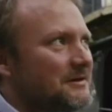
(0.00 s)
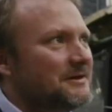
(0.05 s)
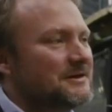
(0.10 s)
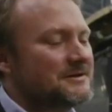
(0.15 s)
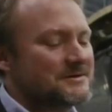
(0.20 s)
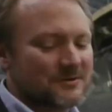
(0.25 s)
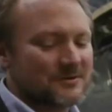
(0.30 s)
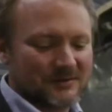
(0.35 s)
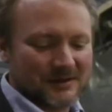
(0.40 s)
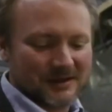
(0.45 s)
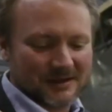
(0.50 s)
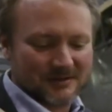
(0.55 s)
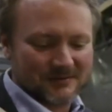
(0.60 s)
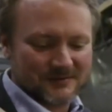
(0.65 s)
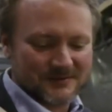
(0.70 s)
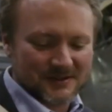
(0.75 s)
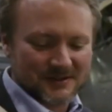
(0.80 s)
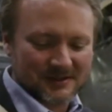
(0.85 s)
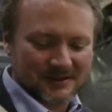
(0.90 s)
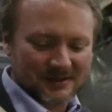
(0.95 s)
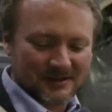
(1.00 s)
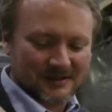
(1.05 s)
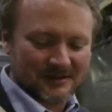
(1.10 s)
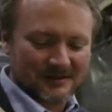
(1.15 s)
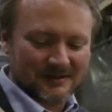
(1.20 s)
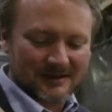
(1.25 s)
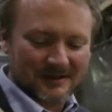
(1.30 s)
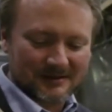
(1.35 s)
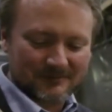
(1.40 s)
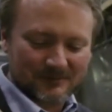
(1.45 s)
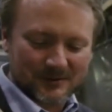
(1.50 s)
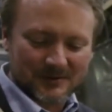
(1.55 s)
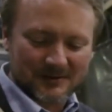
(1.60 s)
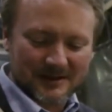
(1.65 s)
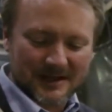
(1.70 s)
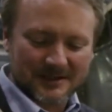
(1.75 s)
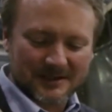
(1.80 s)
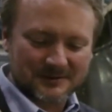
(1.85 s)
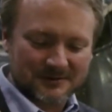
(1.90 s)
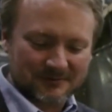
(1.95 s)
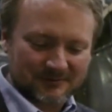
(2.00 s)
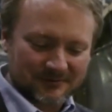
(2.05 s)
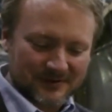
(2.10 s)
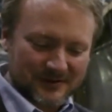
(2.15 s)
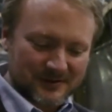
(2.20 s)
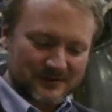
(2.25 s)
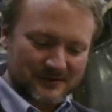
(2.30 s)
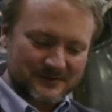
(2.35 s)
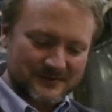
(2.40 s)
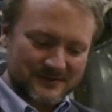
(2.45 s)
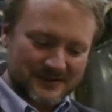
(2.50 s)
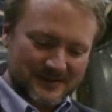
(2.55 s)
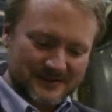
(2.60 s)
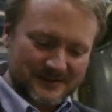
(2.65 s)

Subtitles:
Kathleen Kennedy and Lucasfilm leadership must be so